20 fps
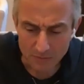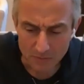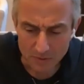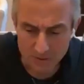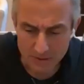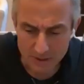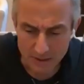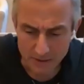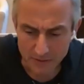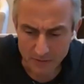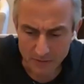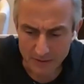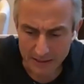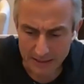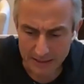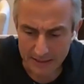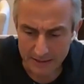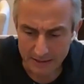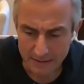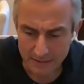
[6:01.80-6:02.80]
will tell you
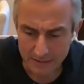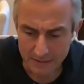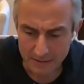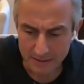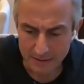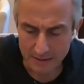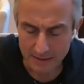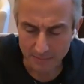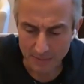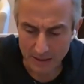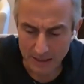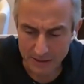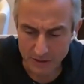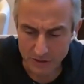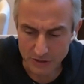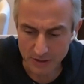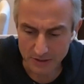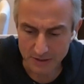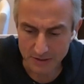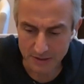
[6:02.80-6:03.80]
that I
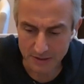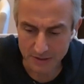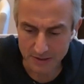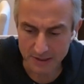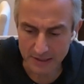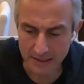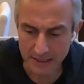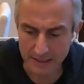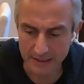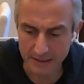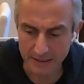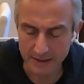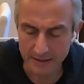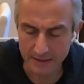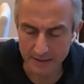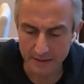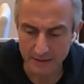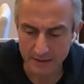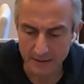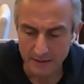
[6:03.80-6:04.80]
just
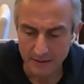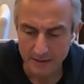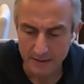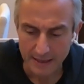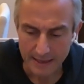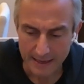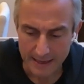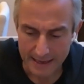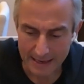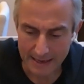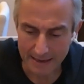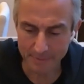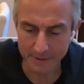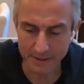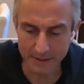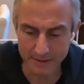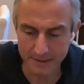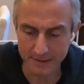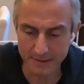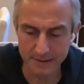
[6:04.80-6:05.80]
decided
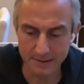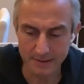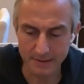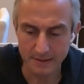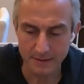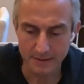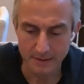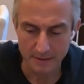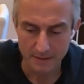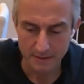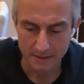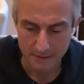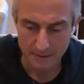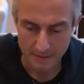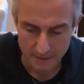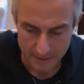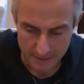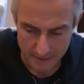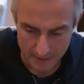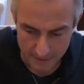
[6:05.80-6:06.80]
habits,
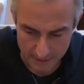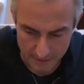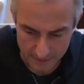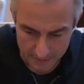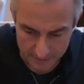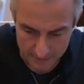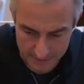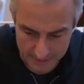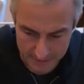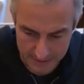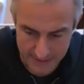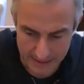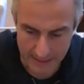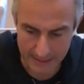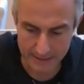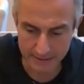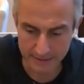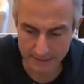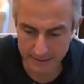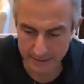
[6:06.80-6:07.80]

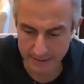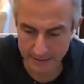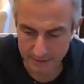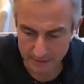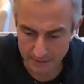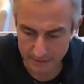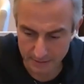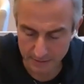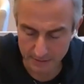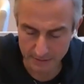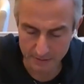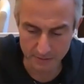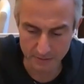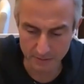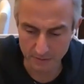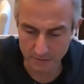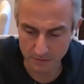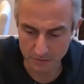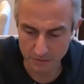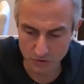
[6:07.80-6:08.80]
daily
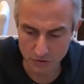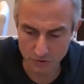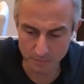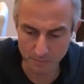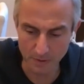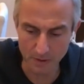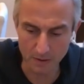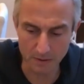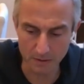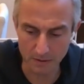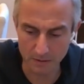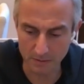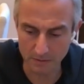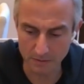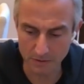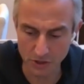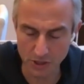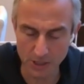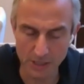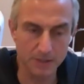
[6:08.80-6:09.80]
little small
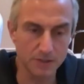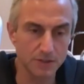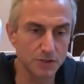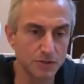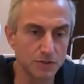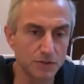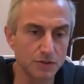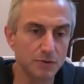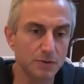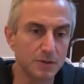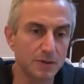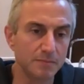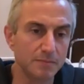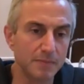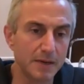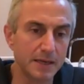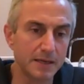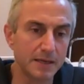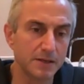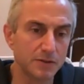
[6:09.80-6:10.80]
changes you can
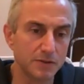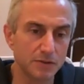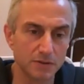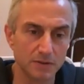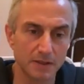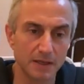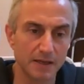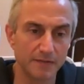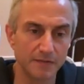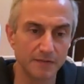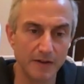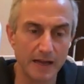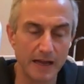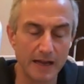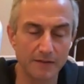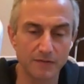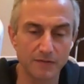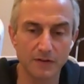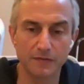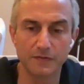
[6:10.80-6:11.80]
make in your life
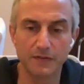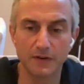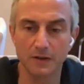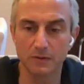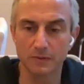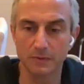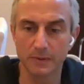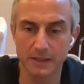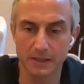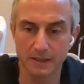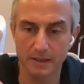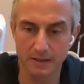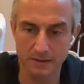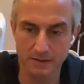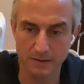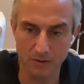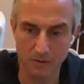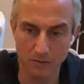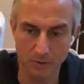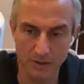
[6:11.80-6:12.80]
have the following
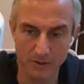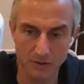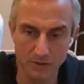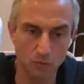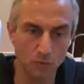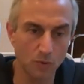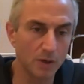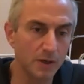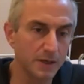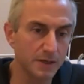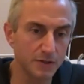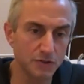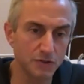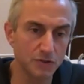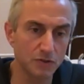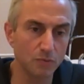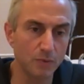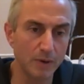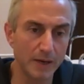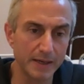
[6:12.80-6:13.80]
consequence. One is
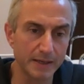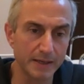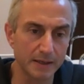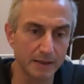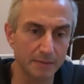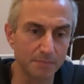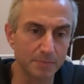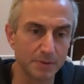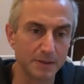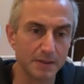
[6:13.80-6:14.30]
you wake up